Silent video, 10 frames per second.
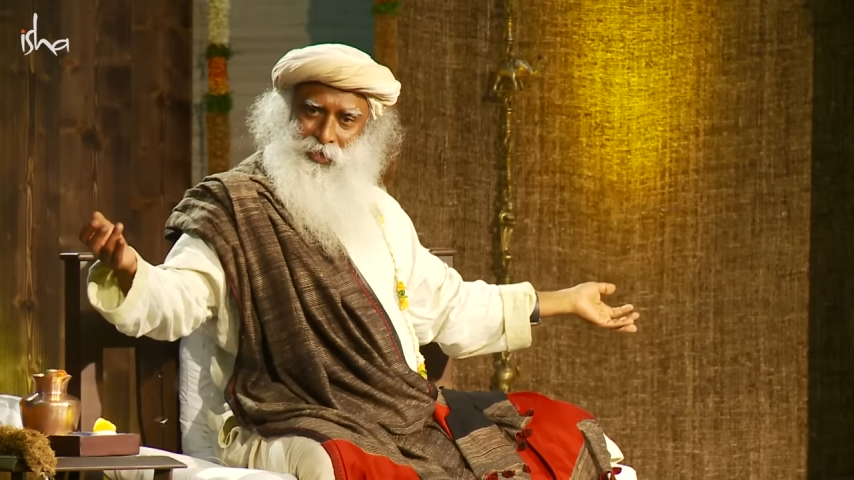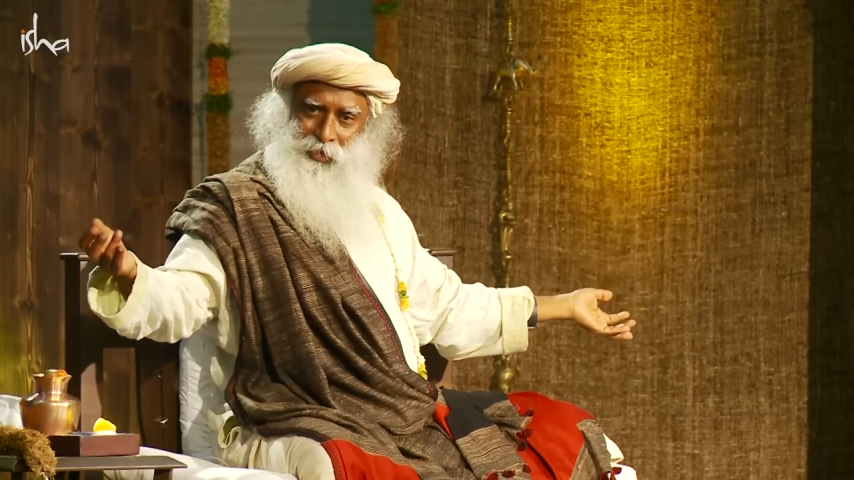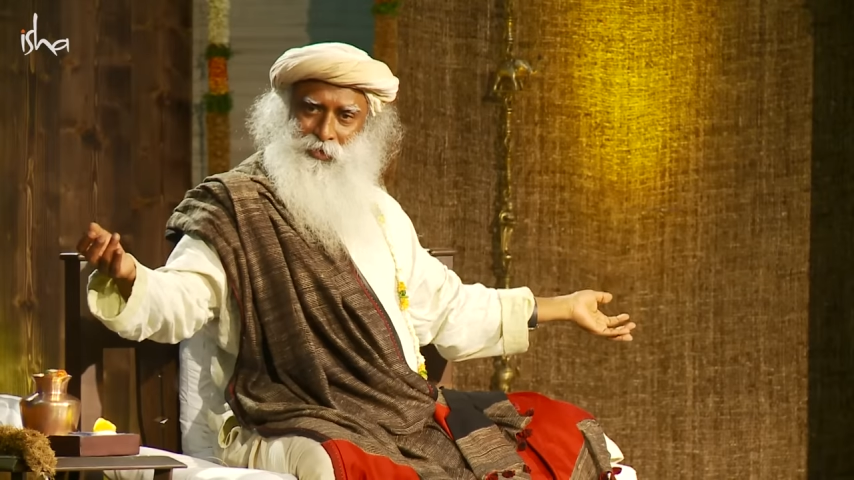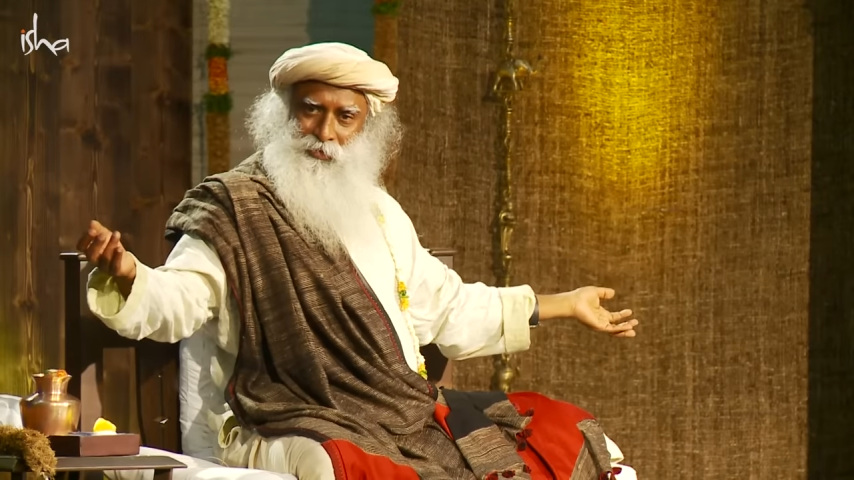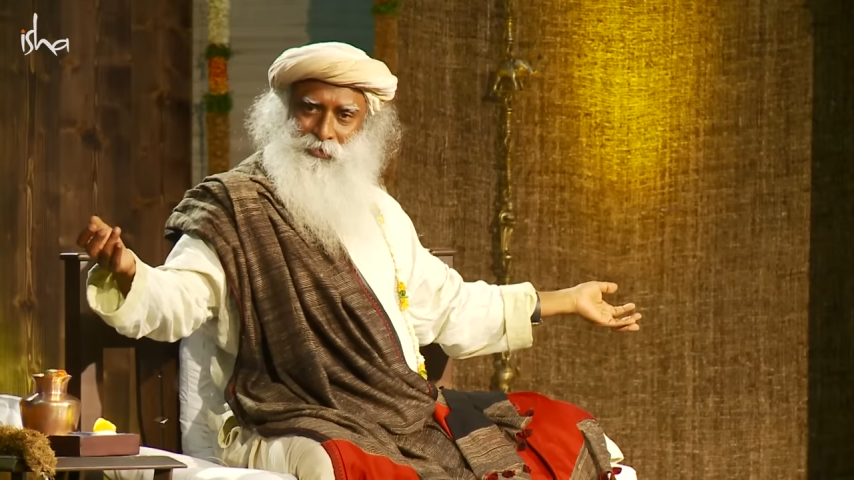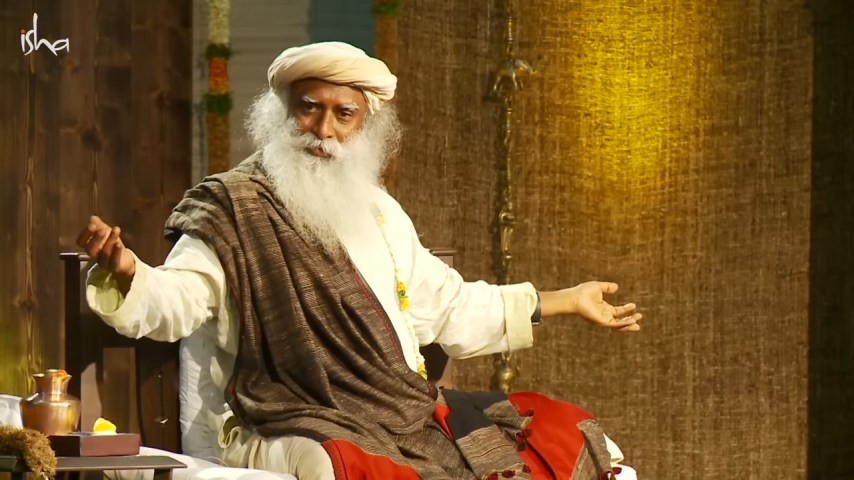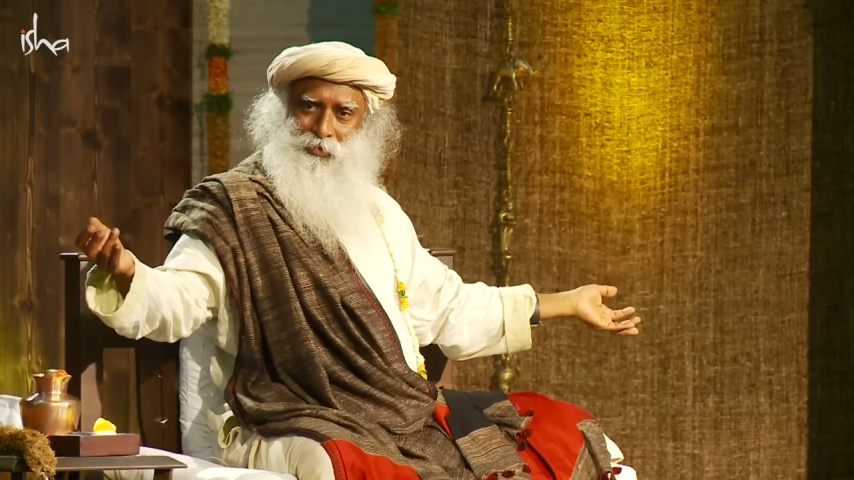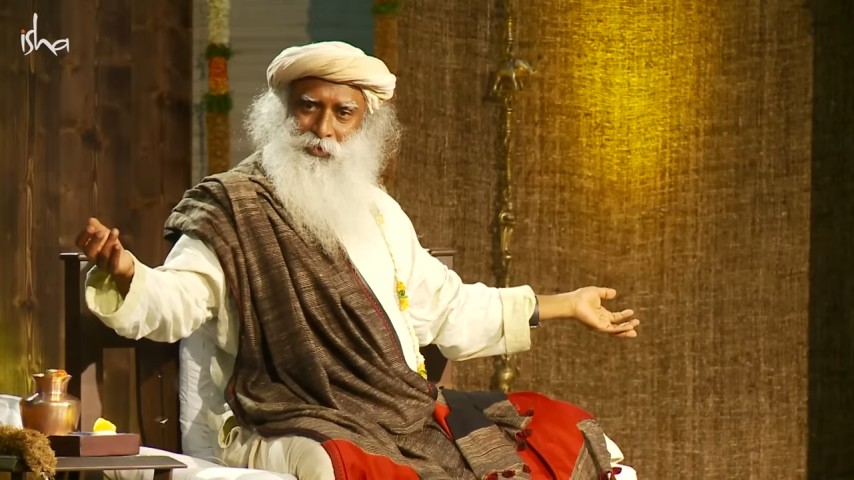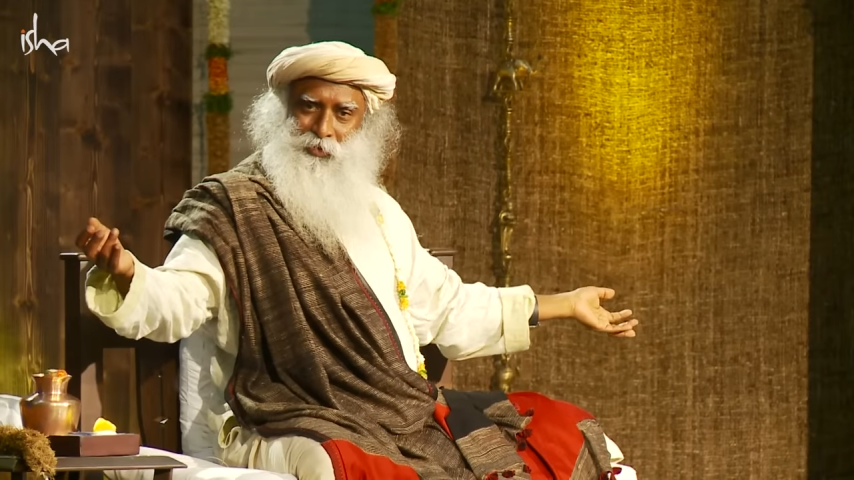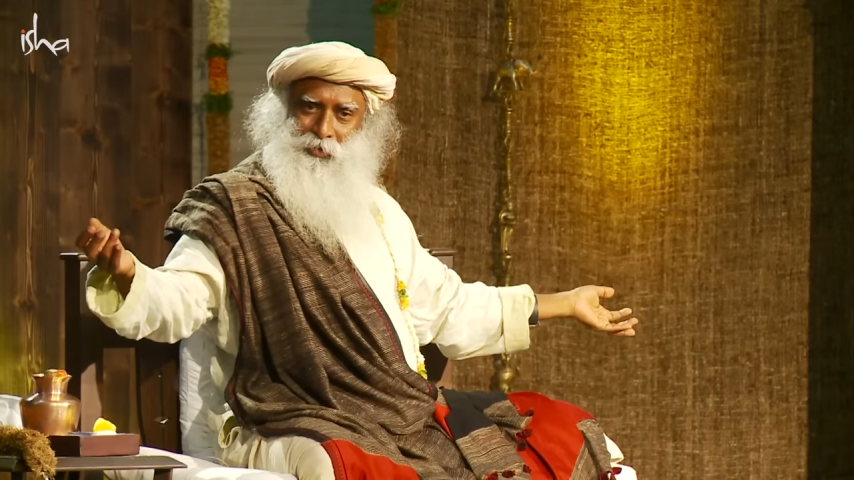air,
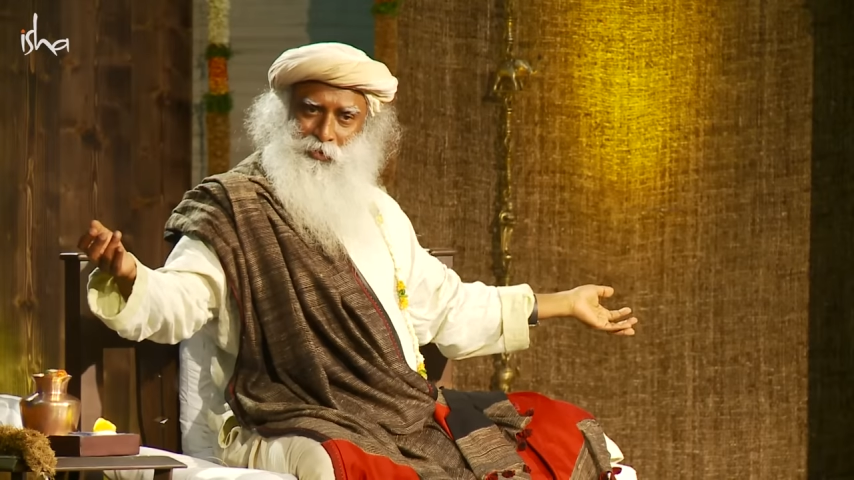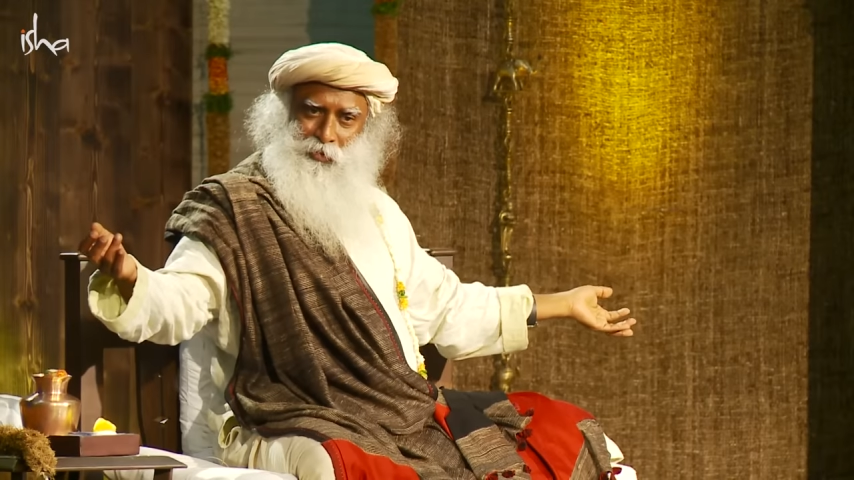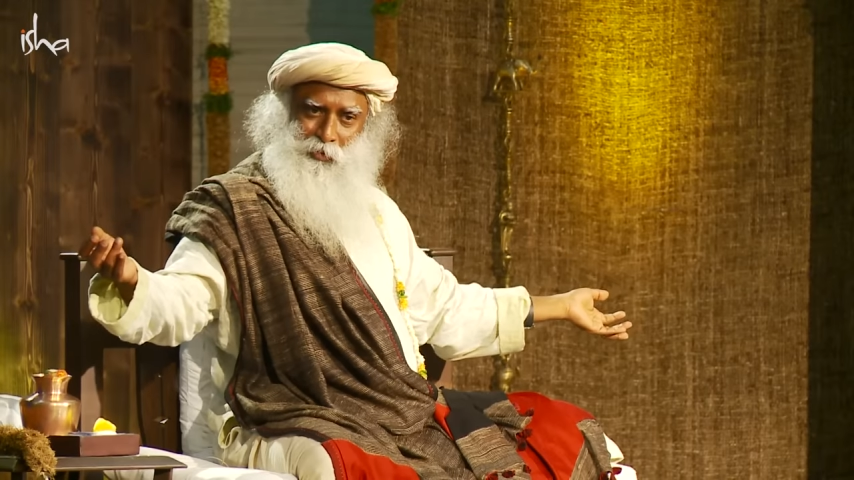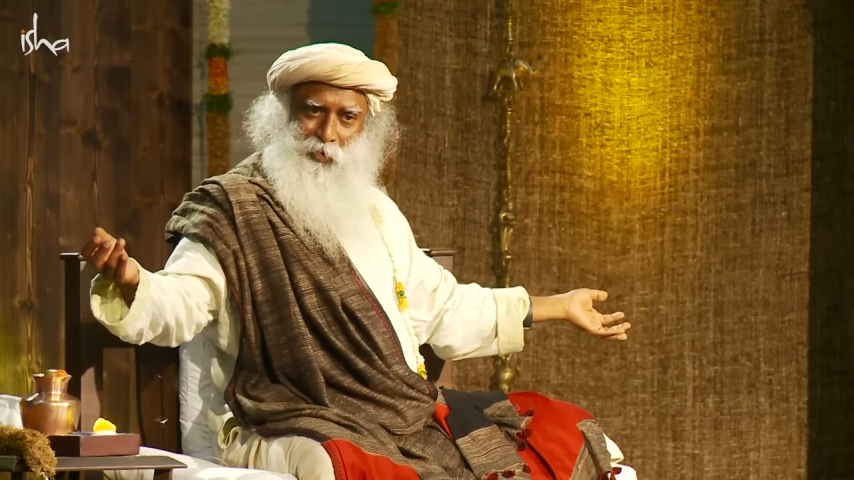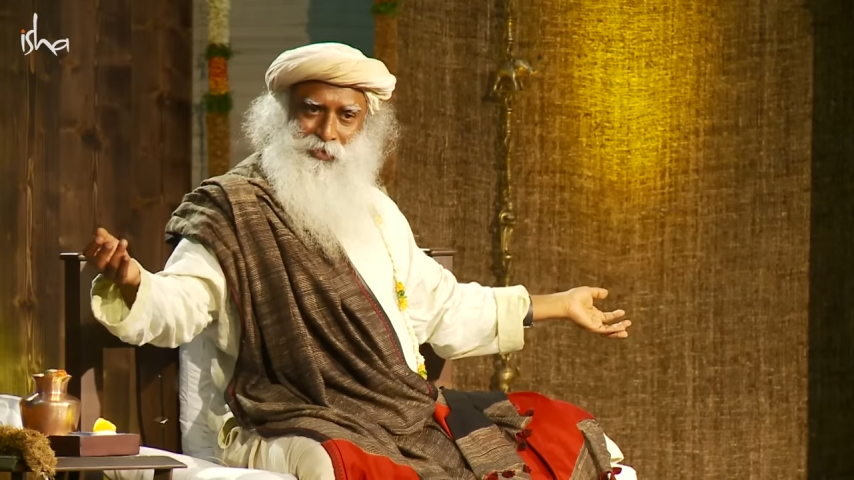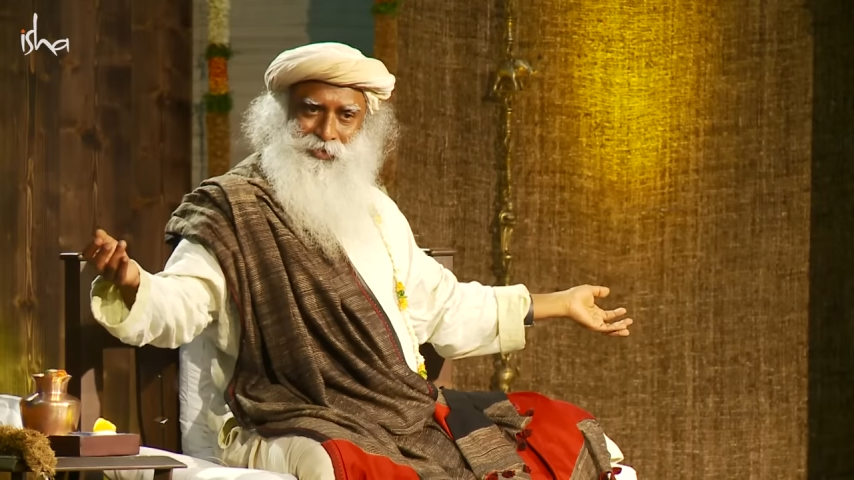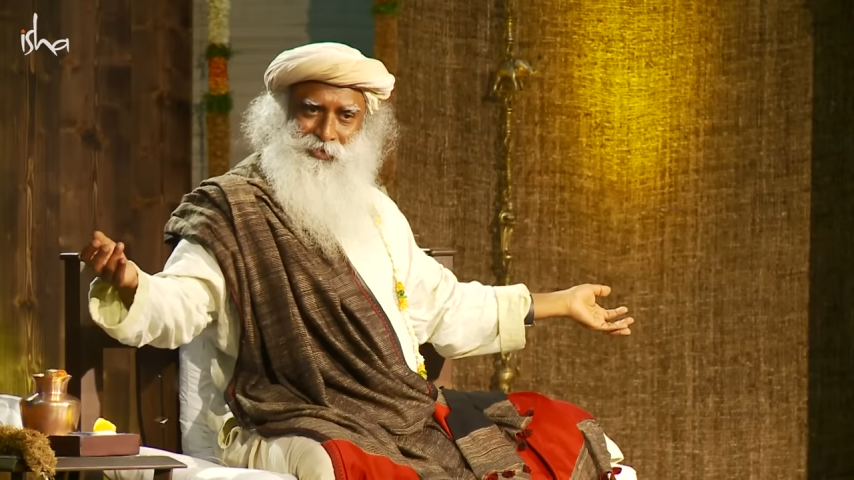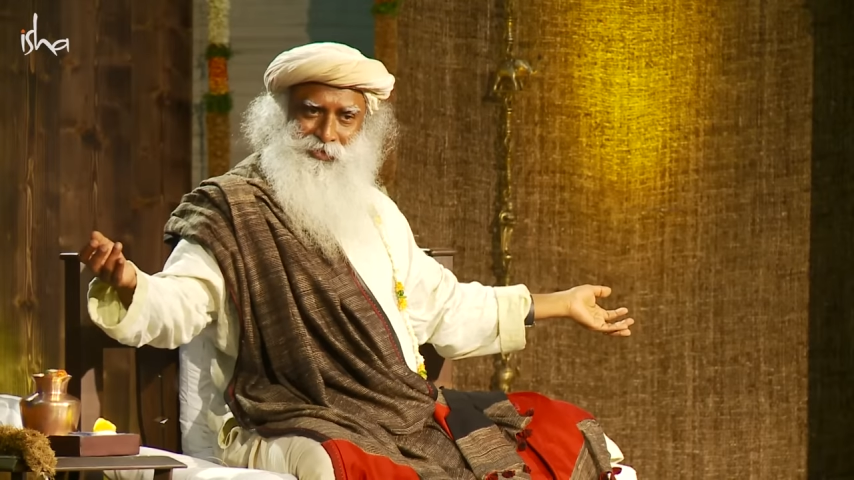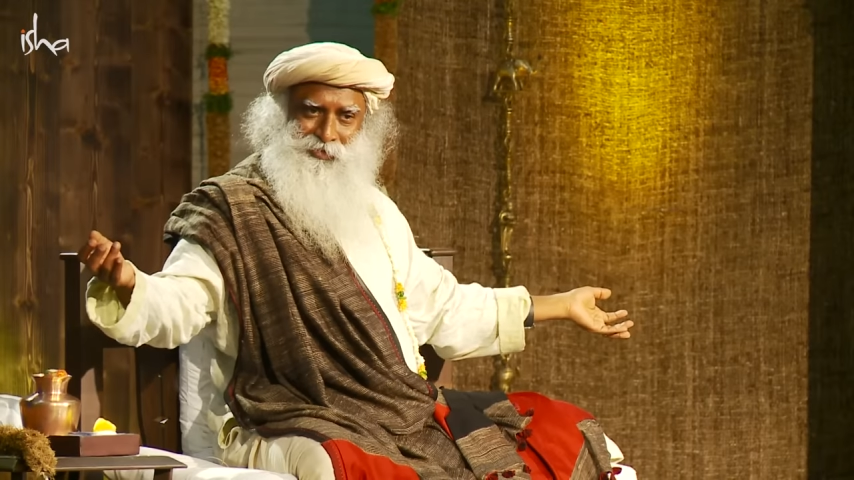good water